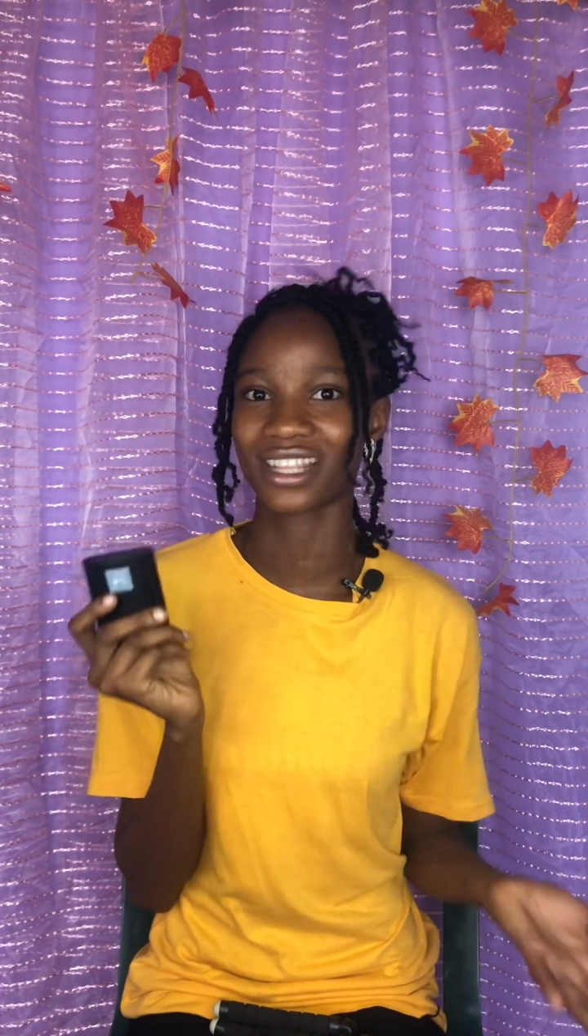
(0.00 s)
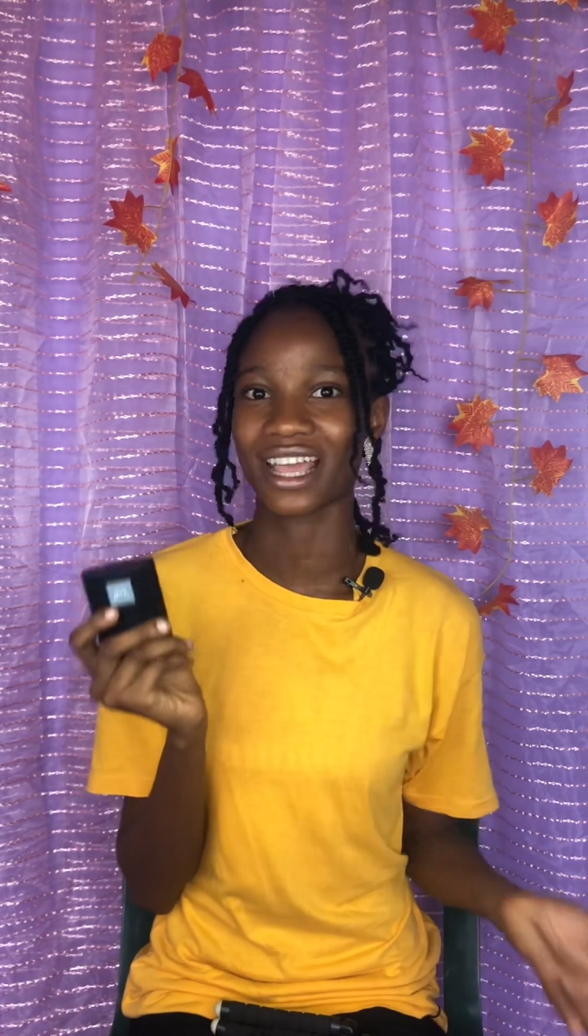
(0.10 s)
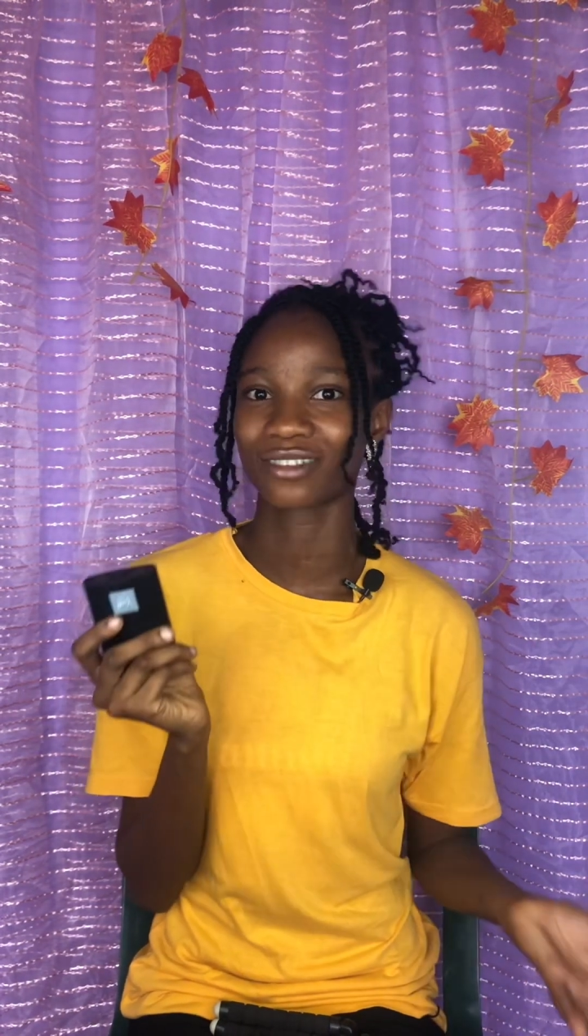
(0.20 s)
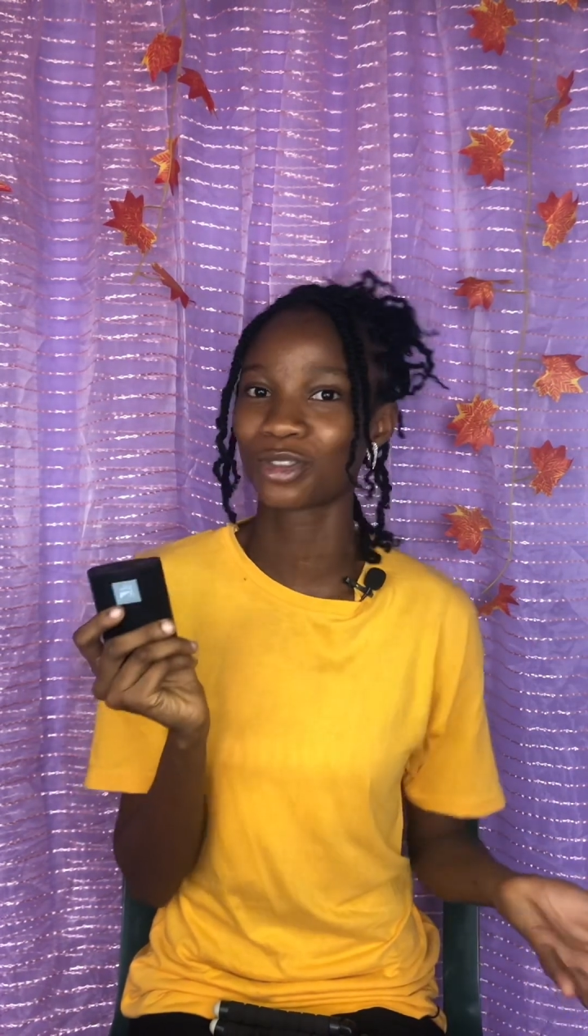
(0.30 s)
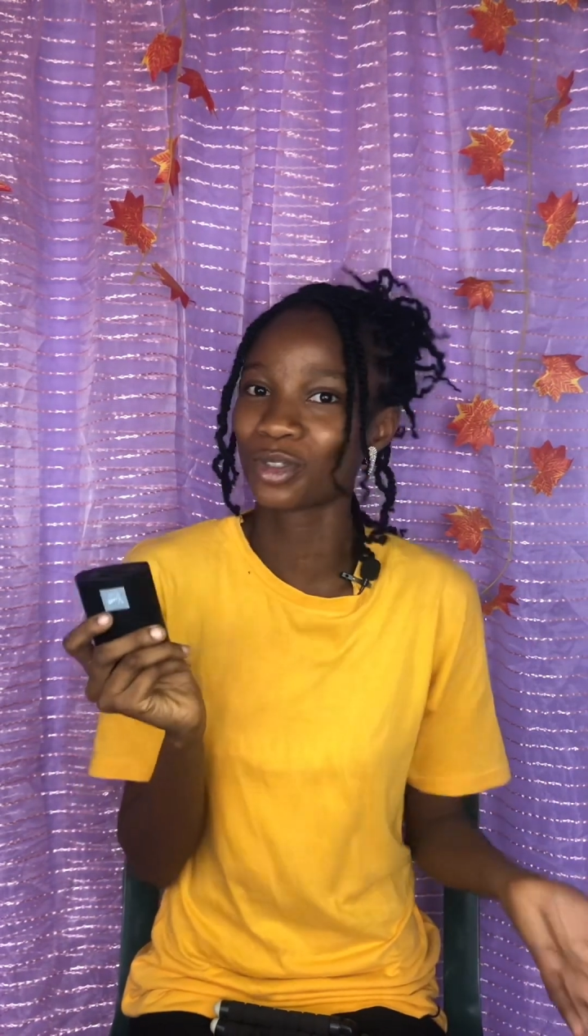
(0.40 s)

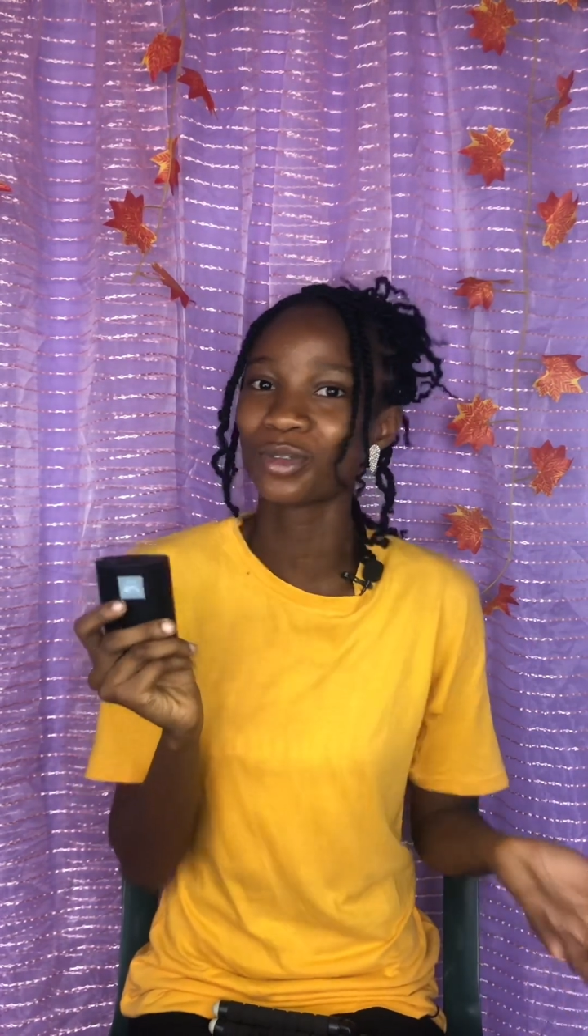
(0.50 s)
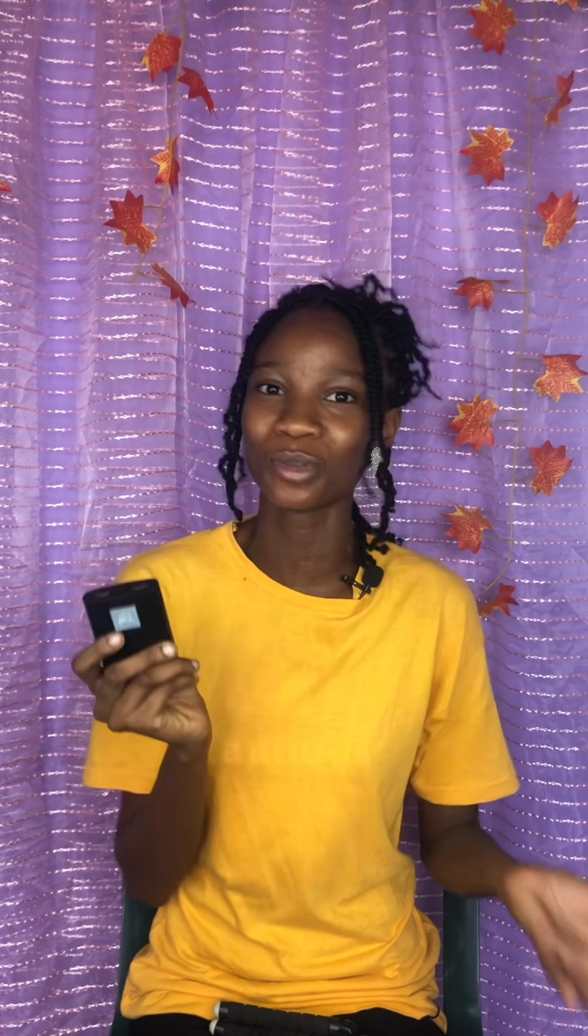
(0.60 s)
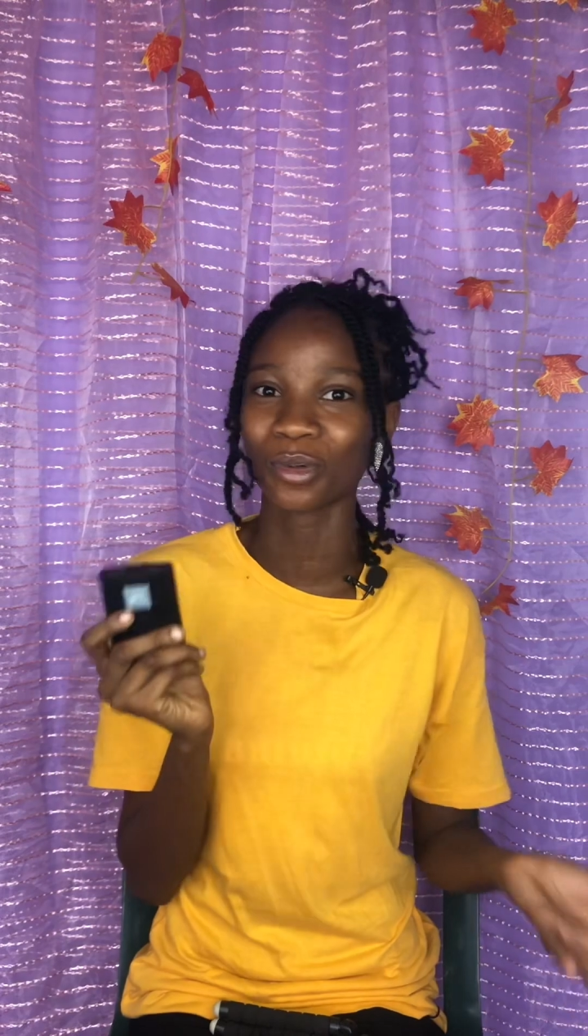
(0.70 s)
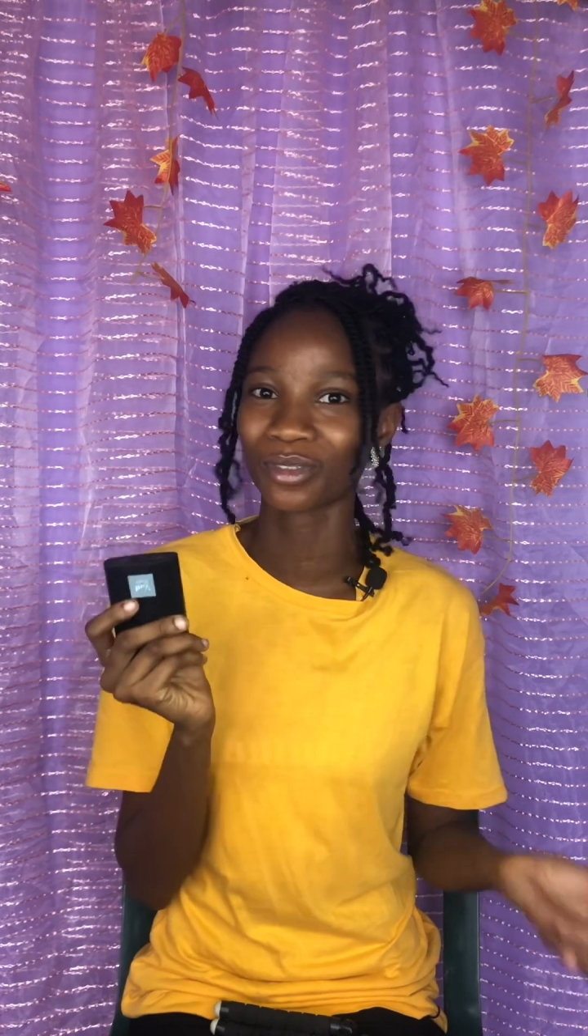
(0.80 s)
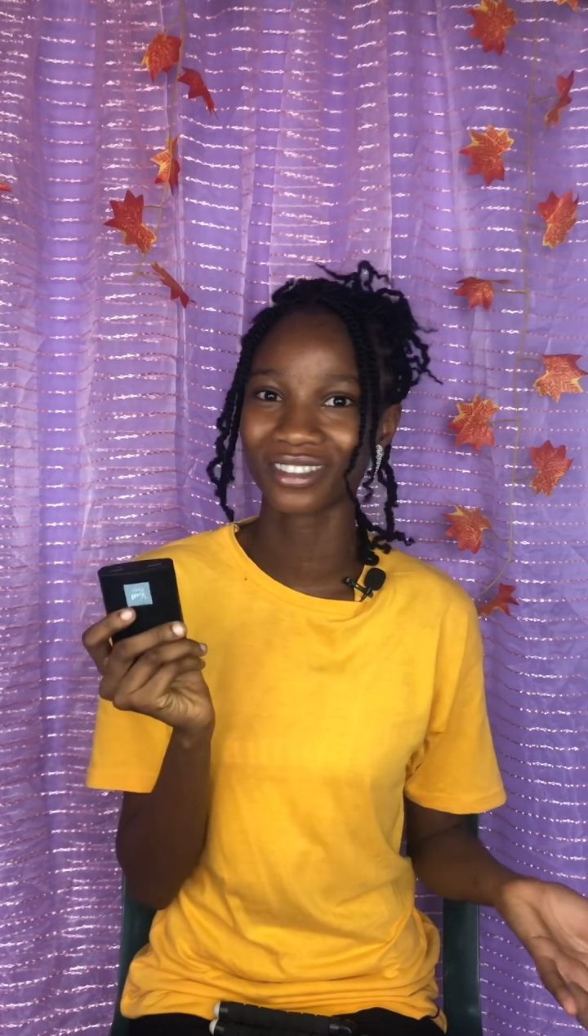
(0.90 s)
like do you know